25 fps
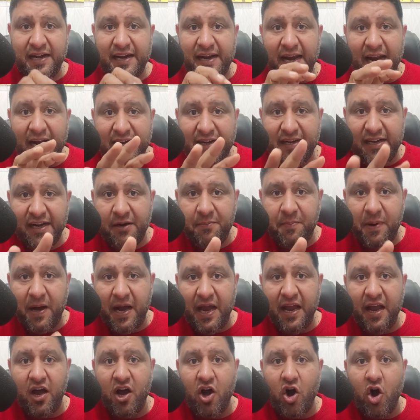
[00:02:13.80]
attracted
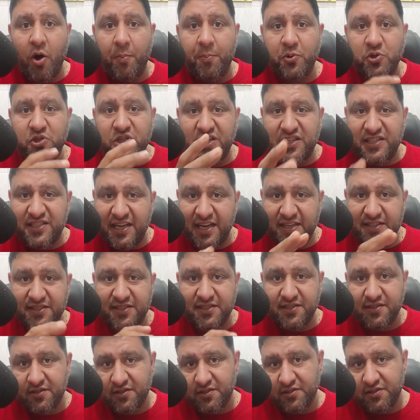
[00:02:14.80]
by opposite
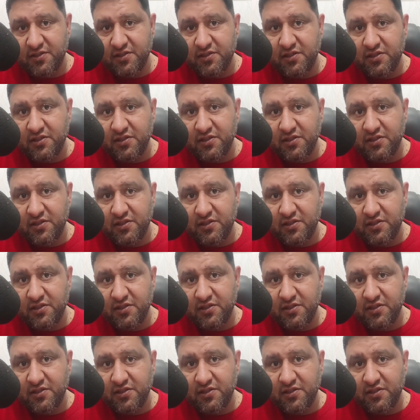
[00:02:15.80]
sex,